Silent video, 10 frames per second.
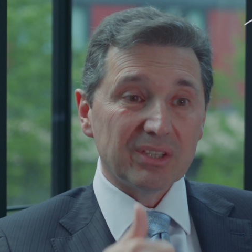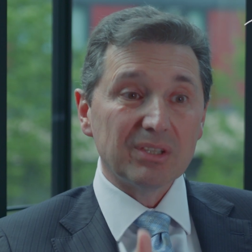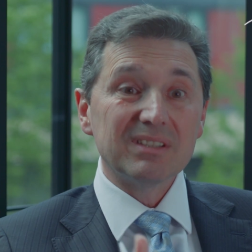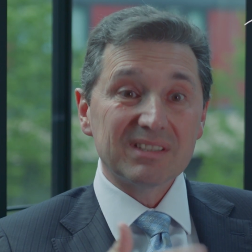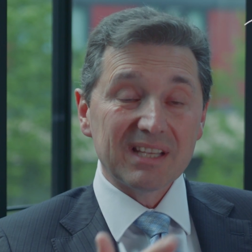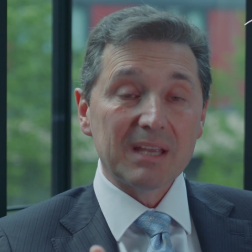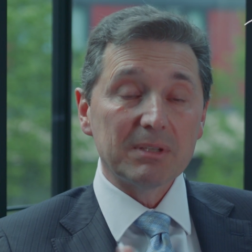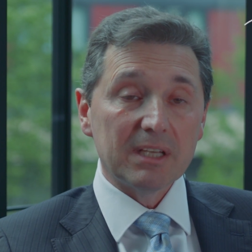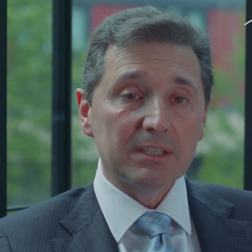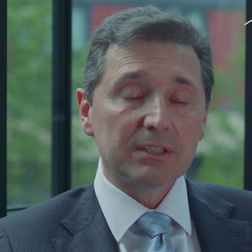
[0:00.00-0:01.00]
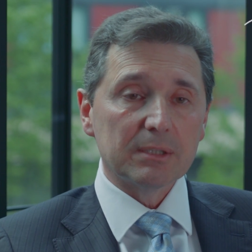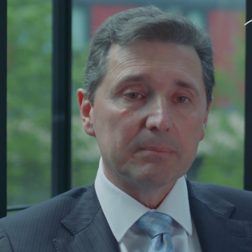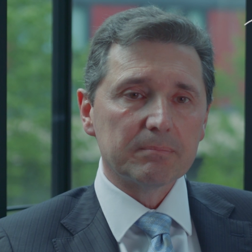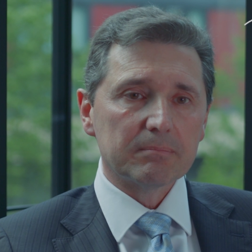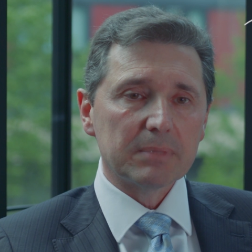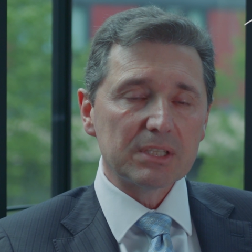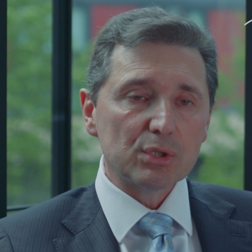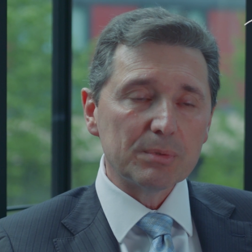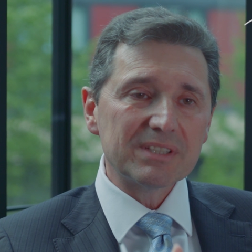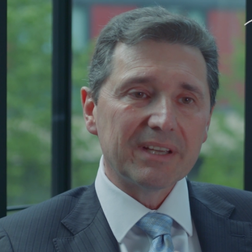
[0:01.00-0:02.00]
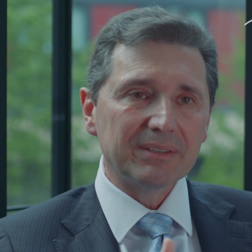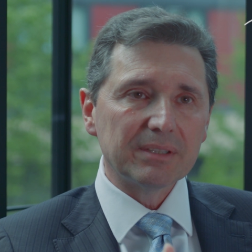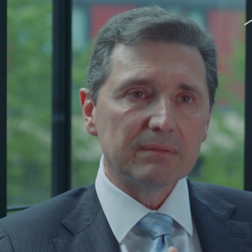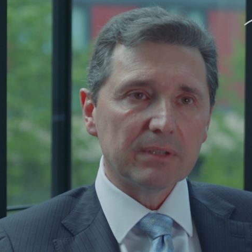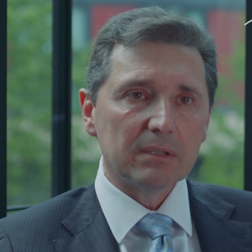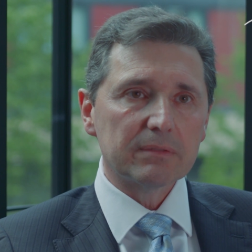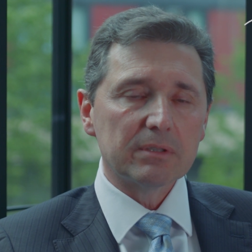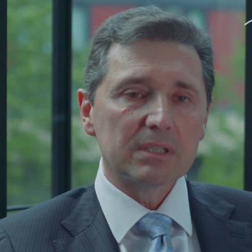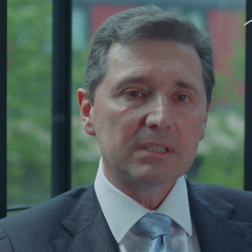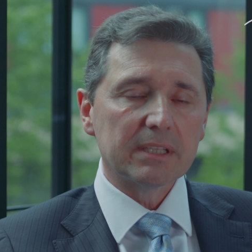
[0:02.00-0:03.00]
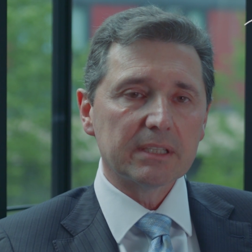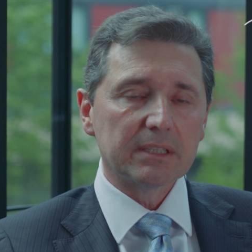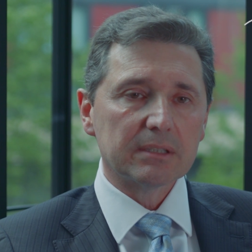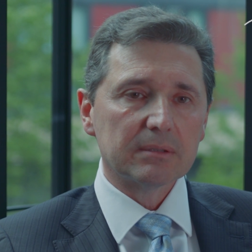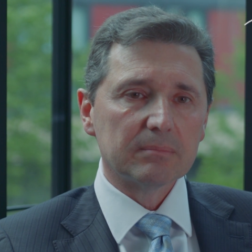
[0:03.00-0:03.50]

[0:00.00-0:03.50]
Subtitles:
a good, stable outcome. But it's always going to involve cross-linking.